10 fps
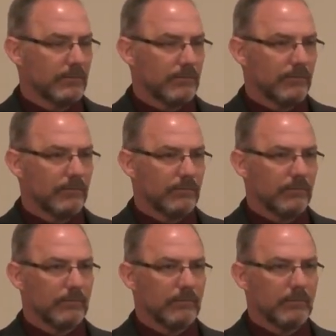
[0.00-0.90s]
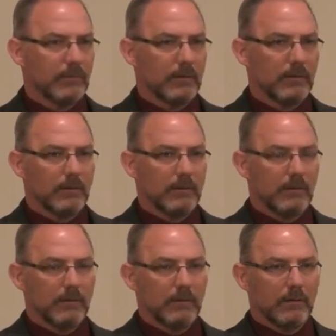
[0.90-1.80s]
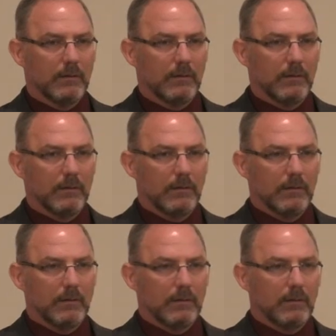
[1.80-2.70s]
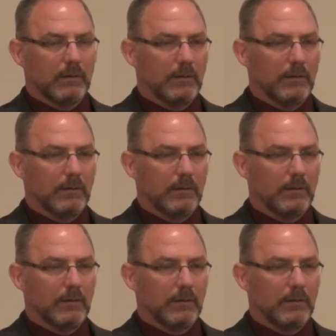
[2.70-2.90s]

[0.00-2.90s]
[no speech]